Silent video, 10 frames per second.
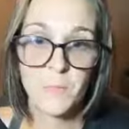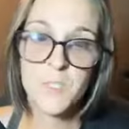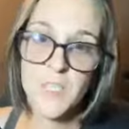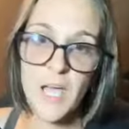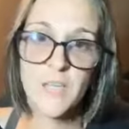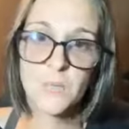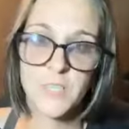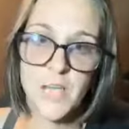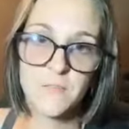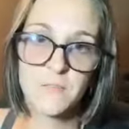Was that
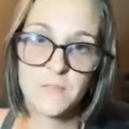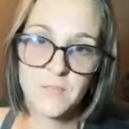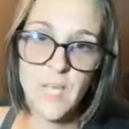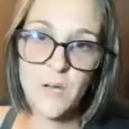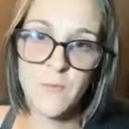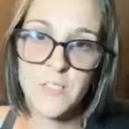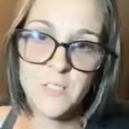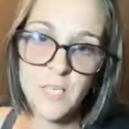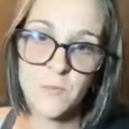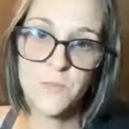
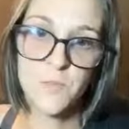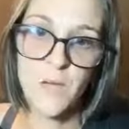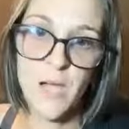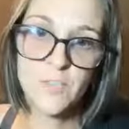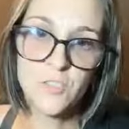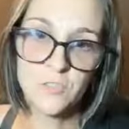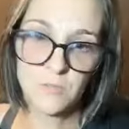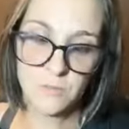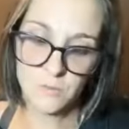resonate with you, Ash?